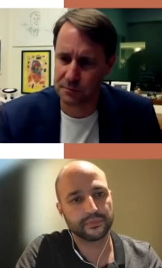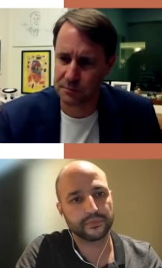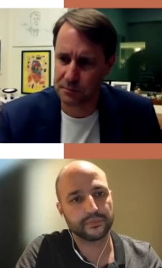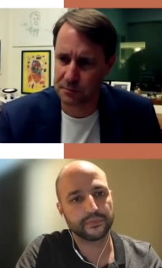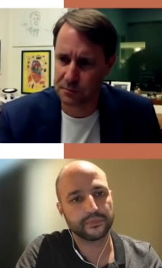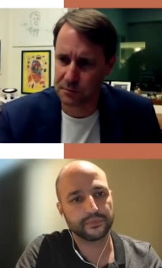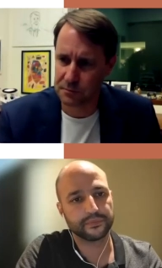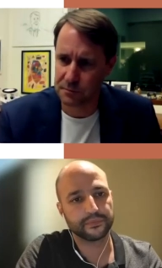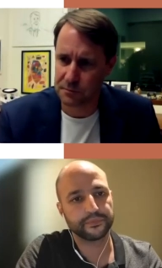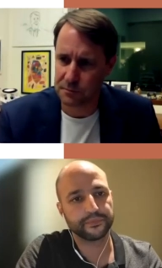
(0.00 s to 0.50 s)

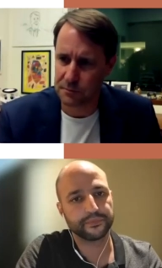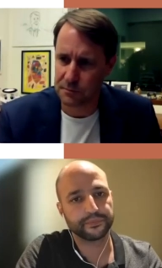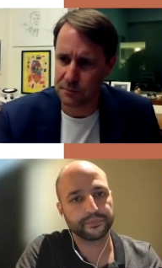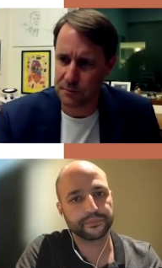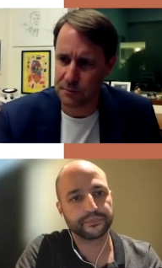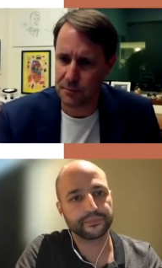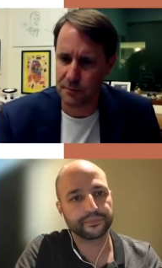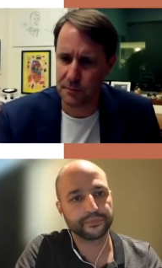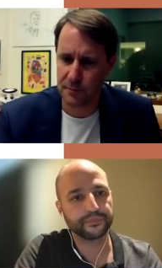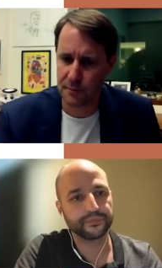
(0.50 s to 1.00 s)

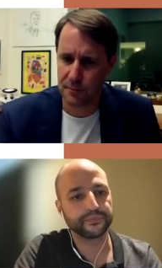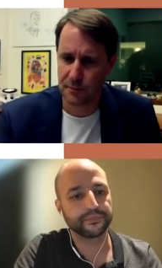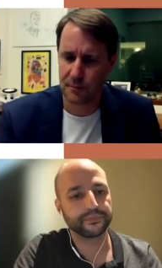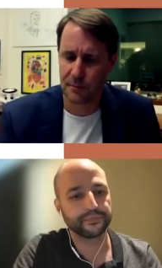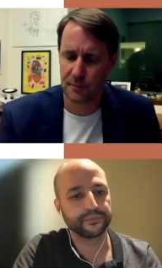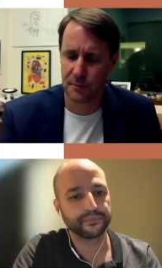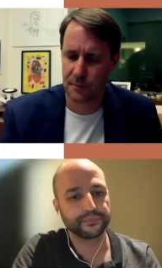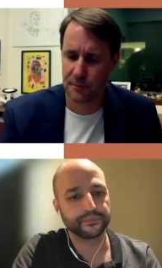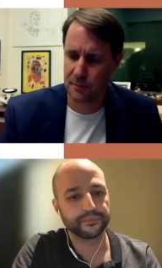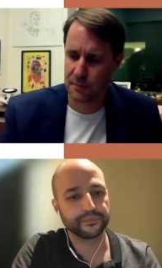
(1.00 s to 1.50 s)

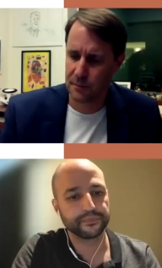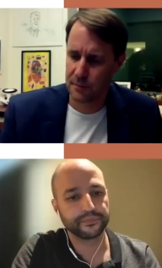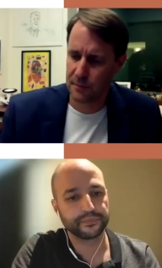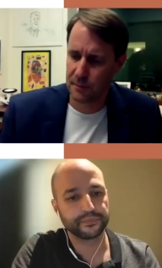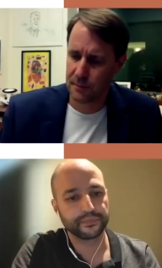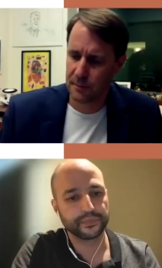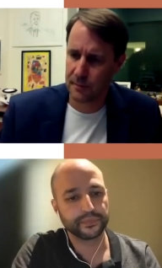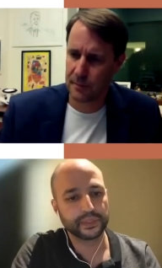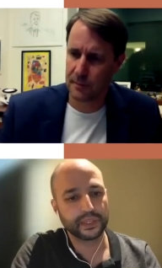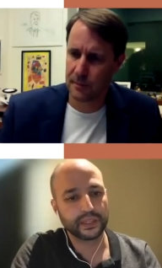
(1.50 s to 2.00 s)
Nobody speaks.